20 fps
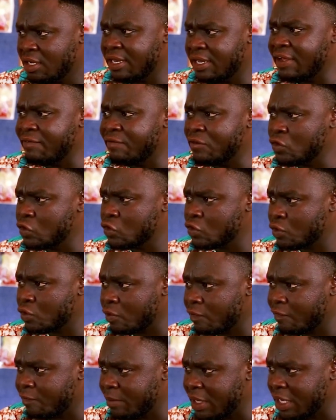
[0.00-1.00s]

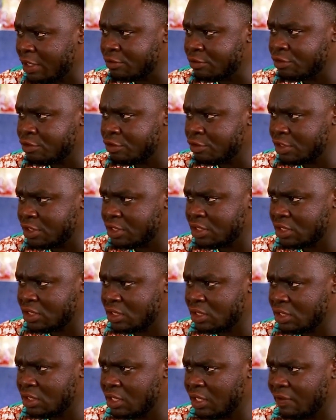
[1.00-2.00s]
levels of
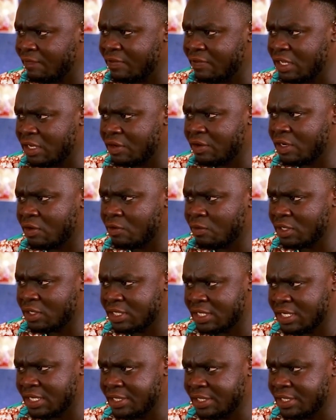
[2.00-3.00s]
malnutrition? If there are,
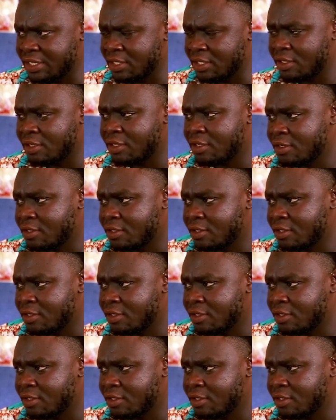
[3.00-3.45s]
what are they?